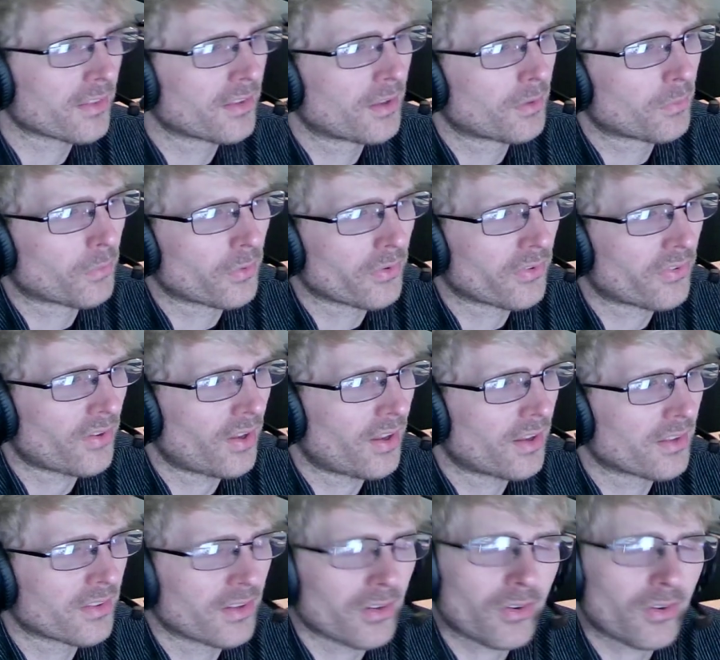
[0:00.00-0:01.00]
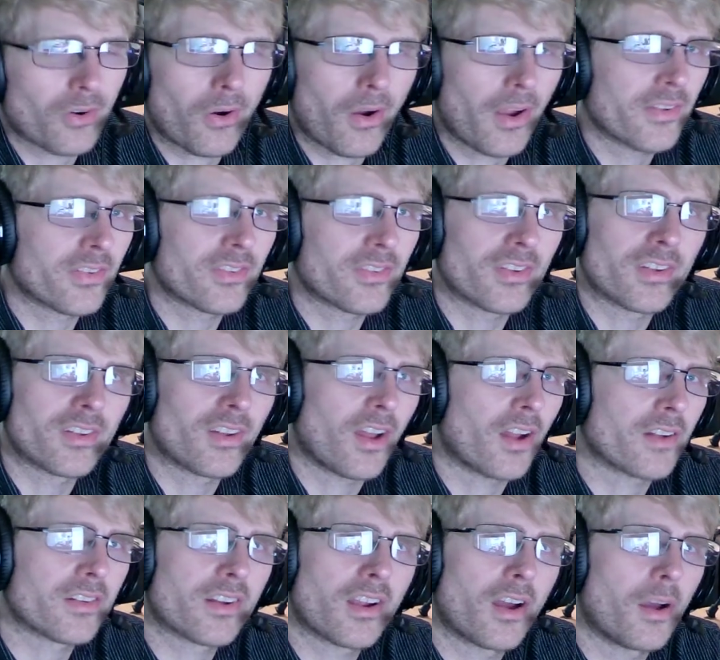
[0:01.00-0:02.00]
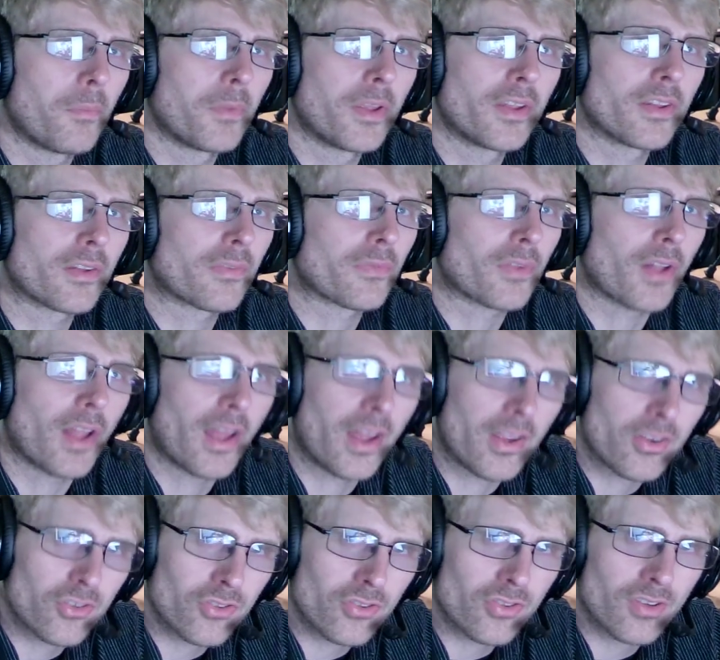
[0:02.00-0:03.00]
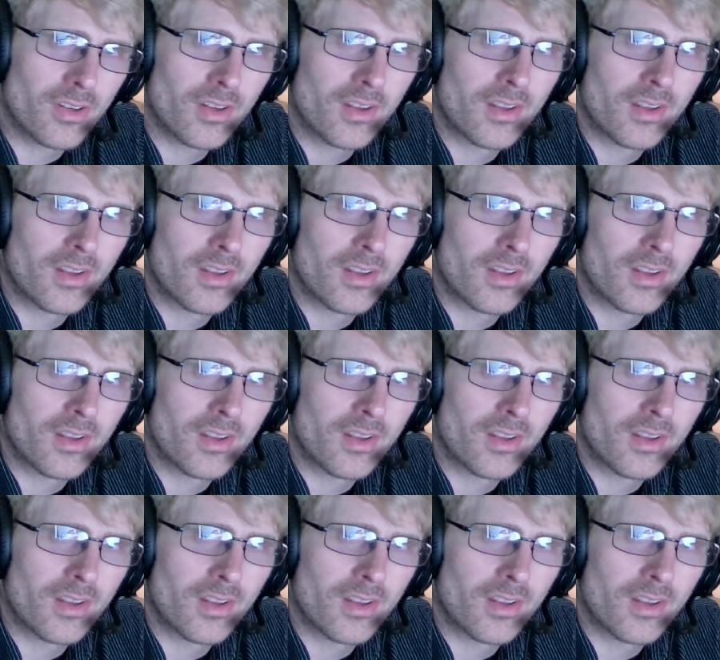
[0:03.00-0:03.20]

then were saying that Christ did not come in the flesh.